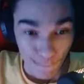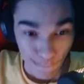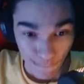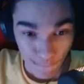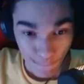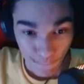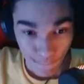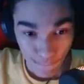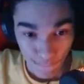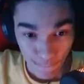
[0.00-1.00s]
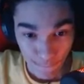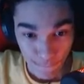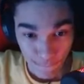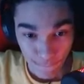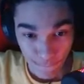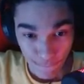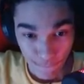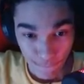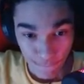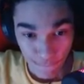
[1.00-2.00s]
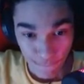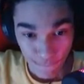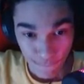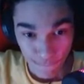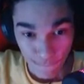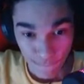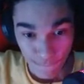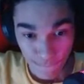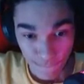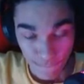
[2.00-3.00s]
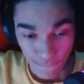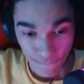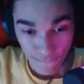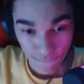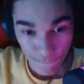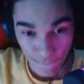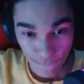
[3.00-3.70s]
Nobody speaks.